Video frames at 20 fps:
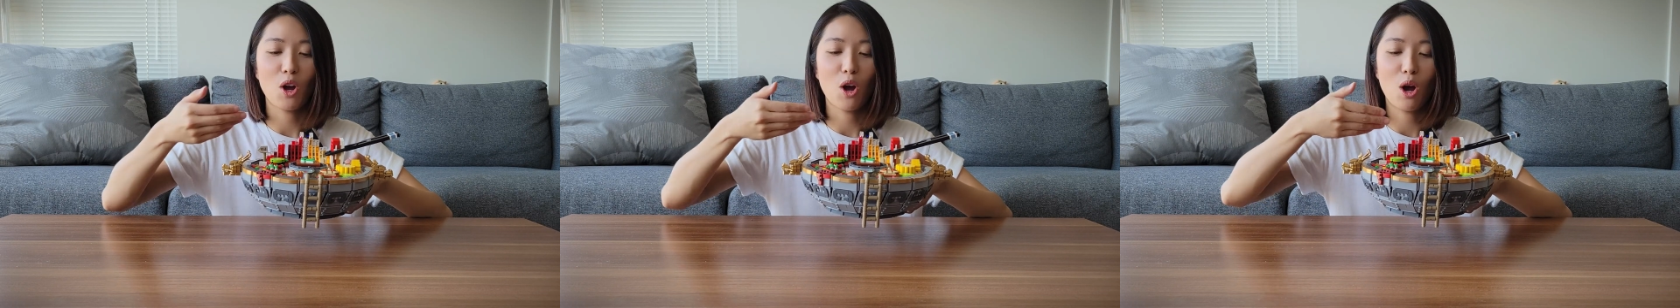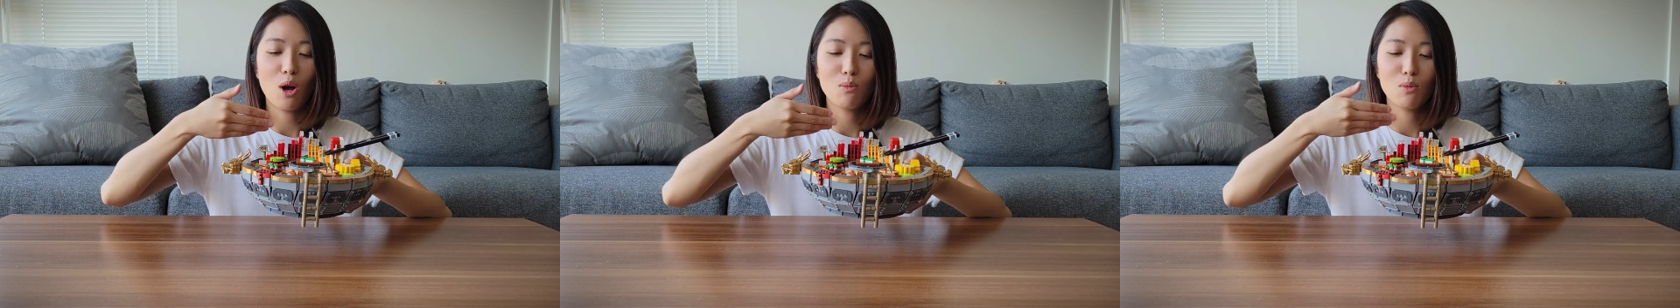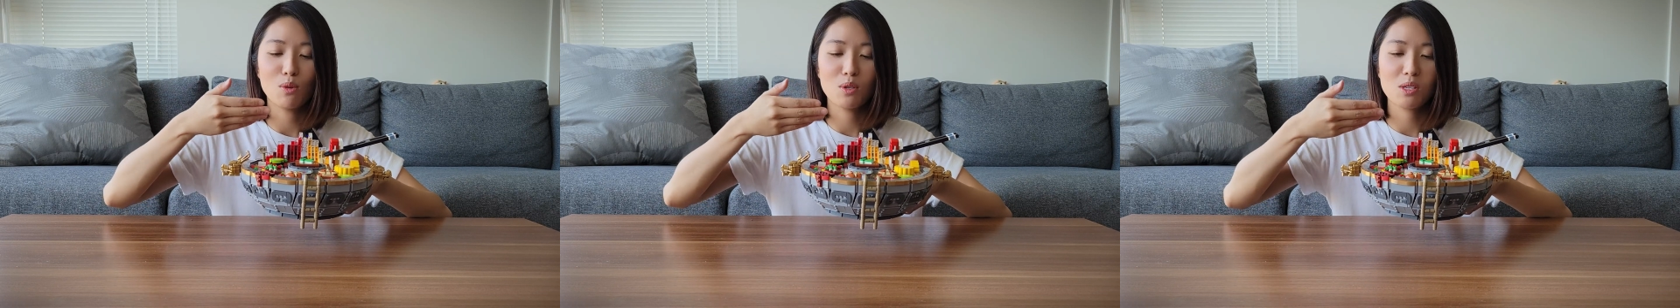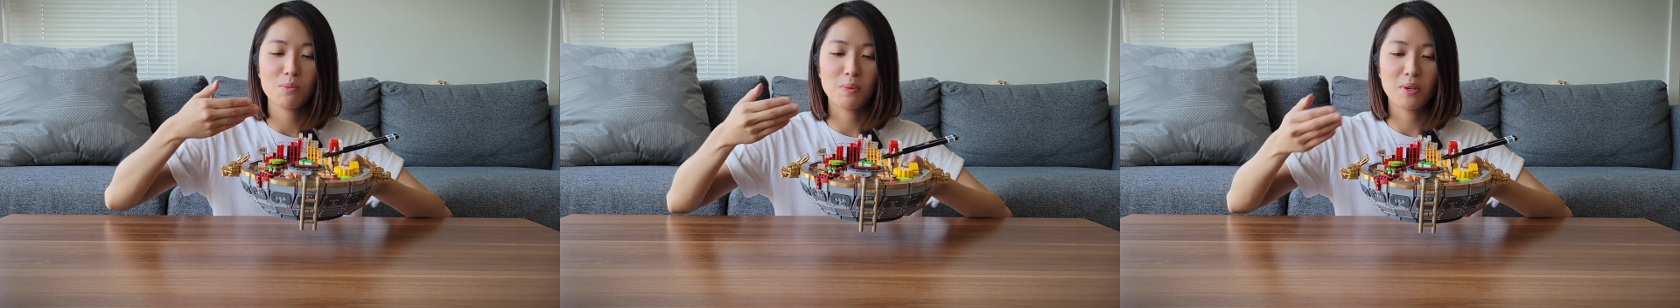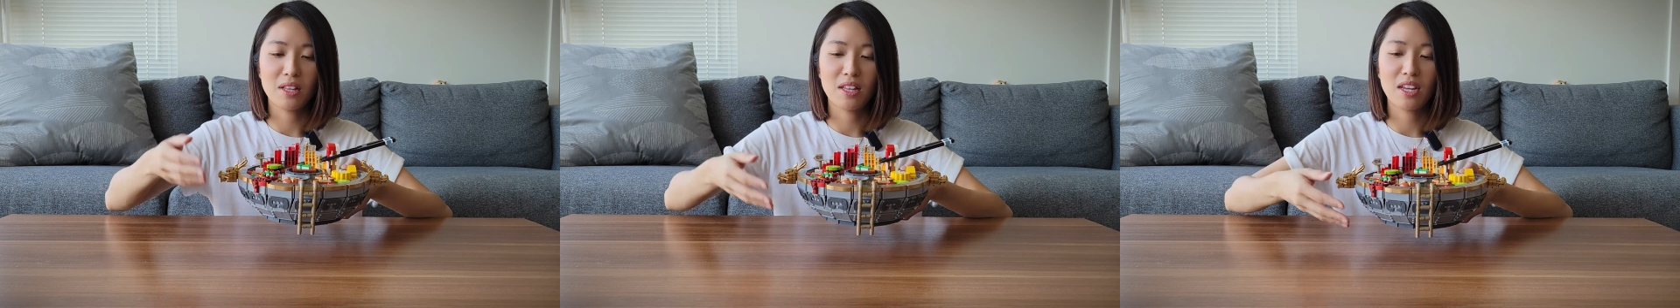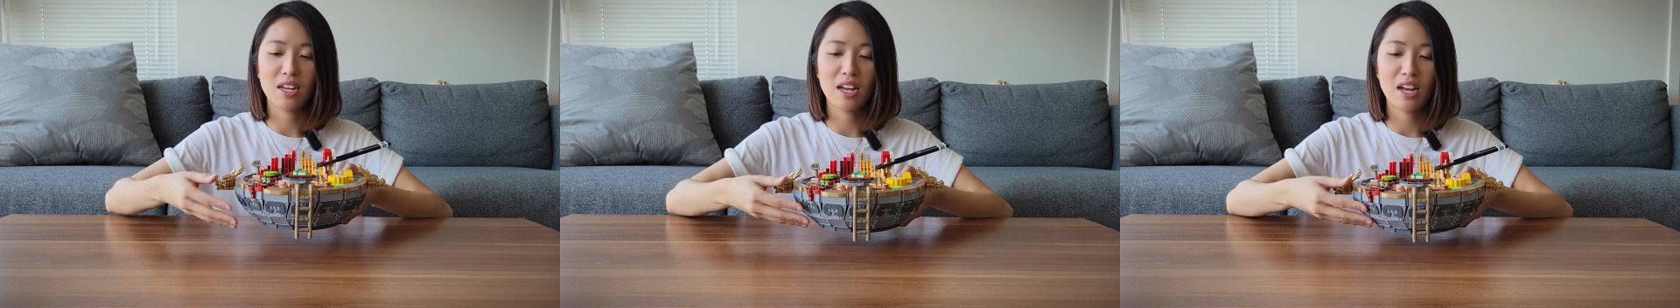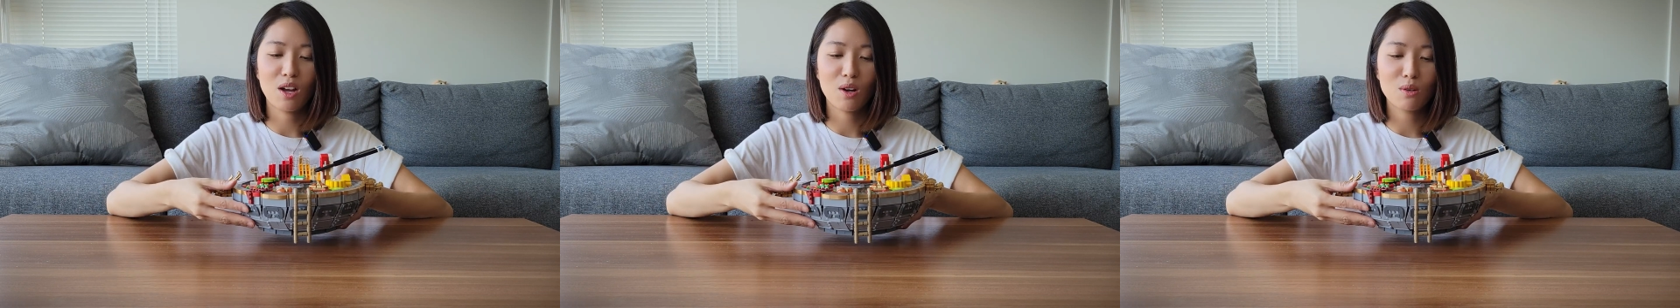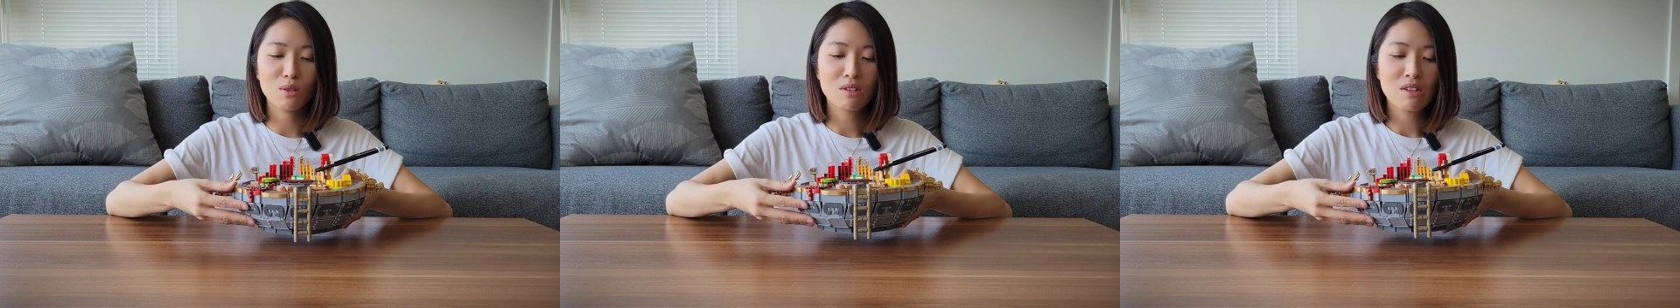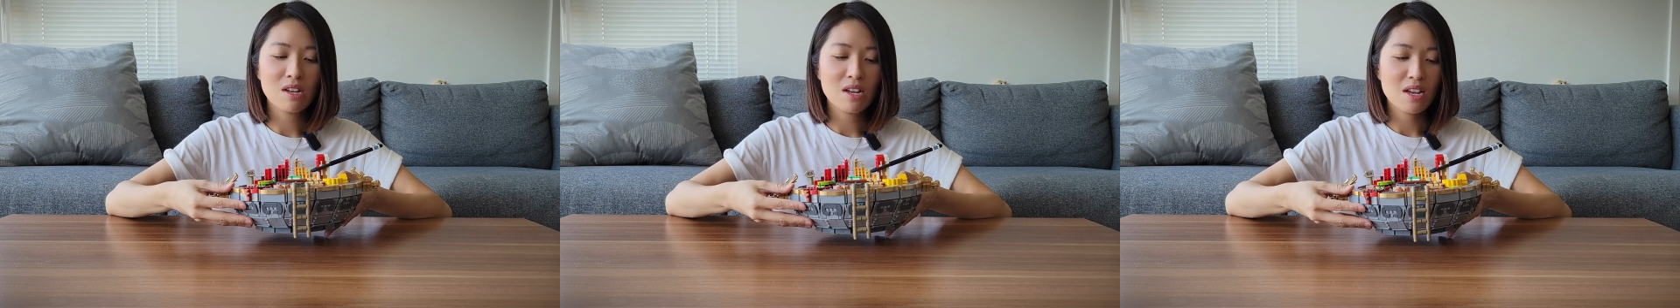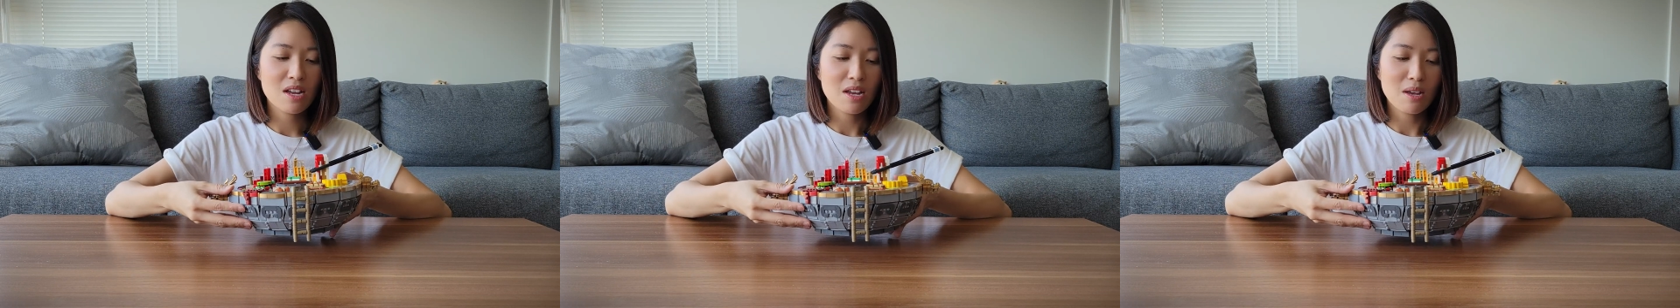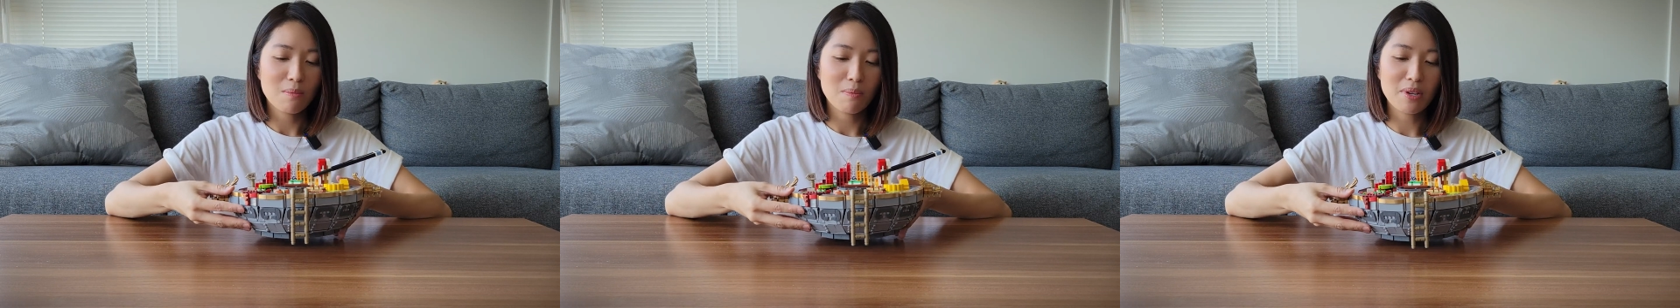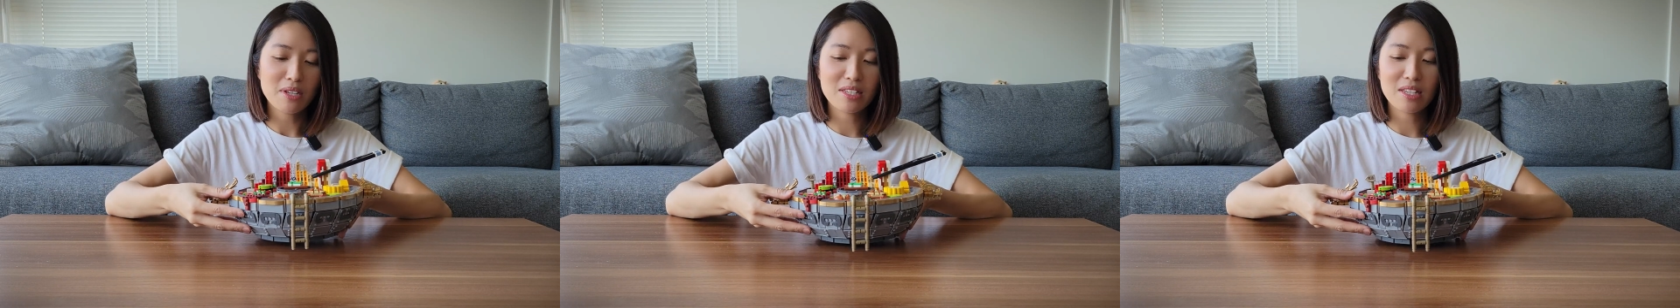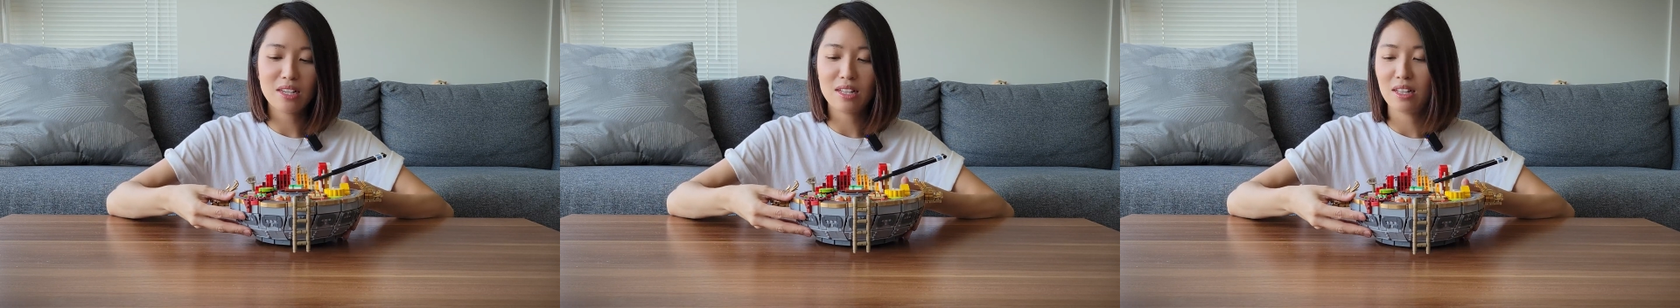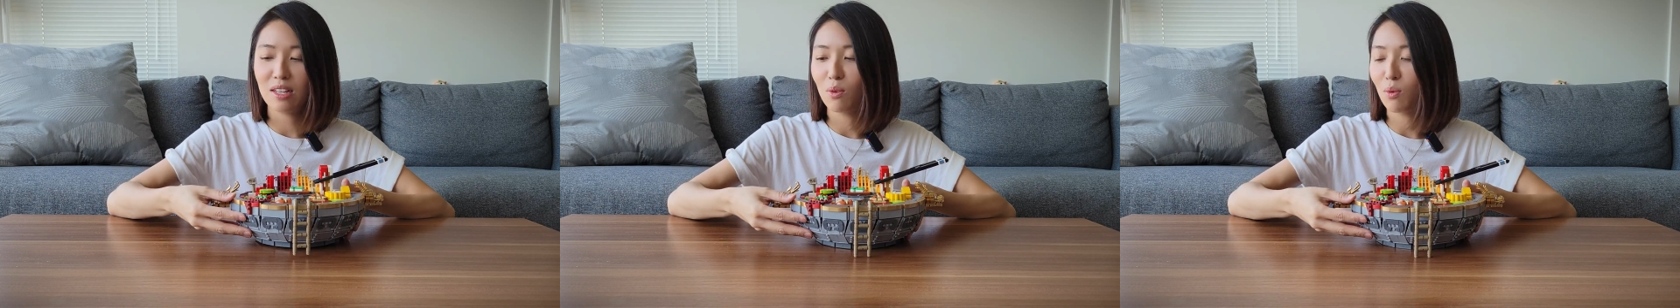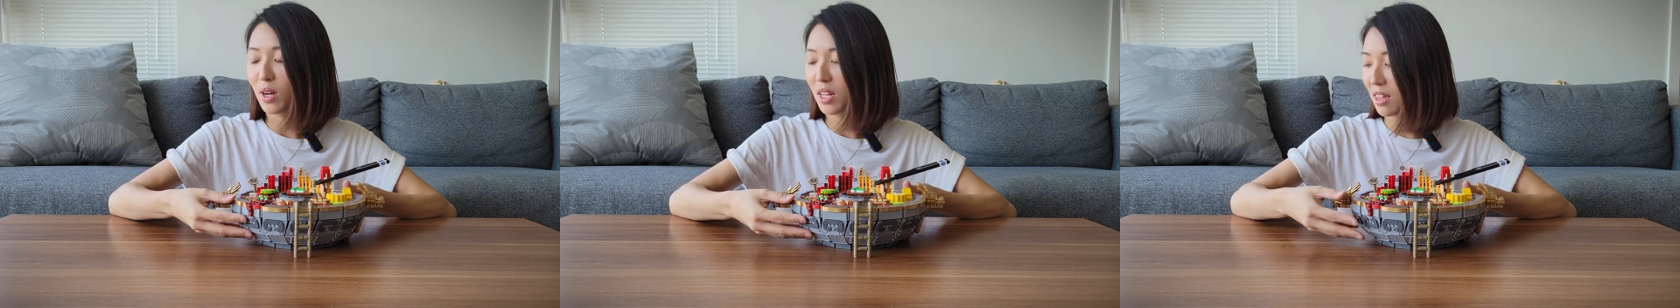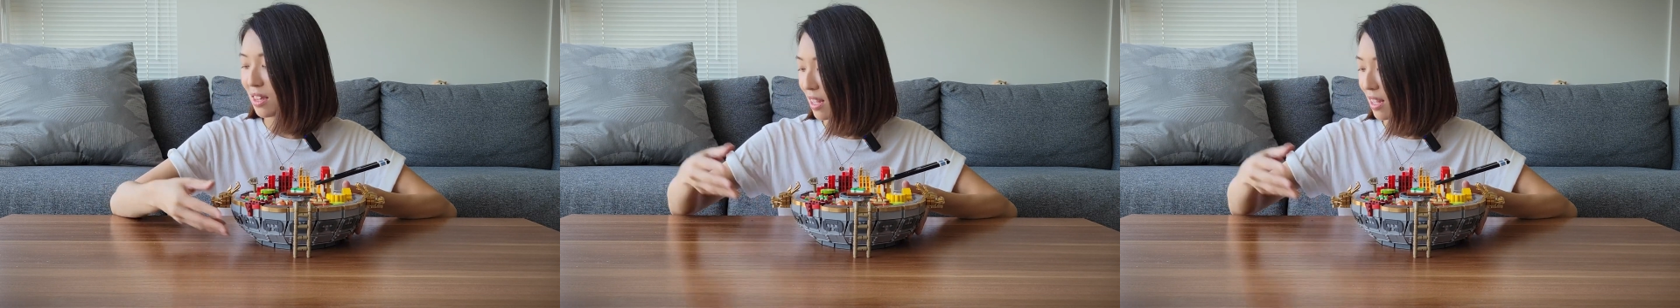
almost spilling out. basically what